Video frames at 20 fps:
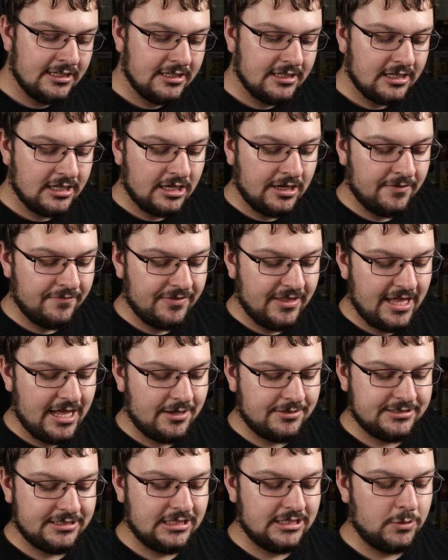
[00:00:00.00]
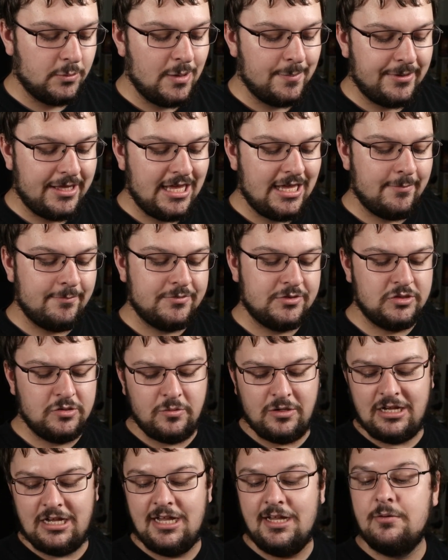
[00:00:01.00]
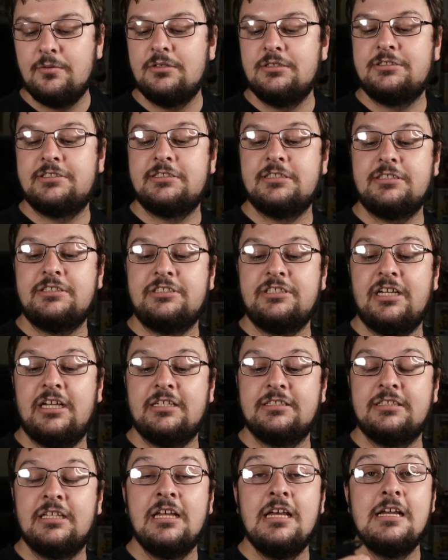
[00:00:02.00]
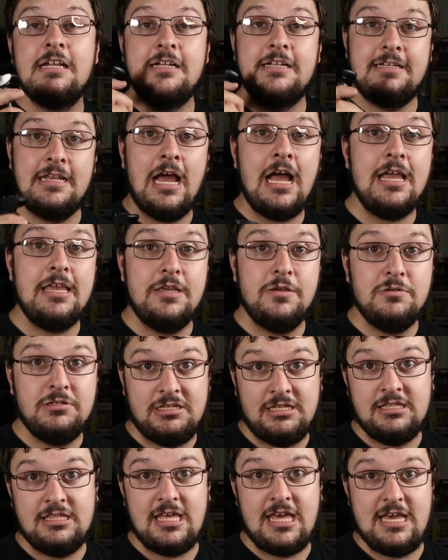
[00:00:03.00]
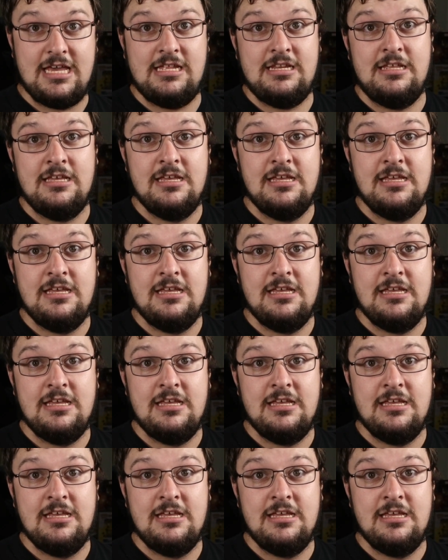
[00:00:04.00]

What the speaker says: of the housing of the webcam, so I would suggest not using that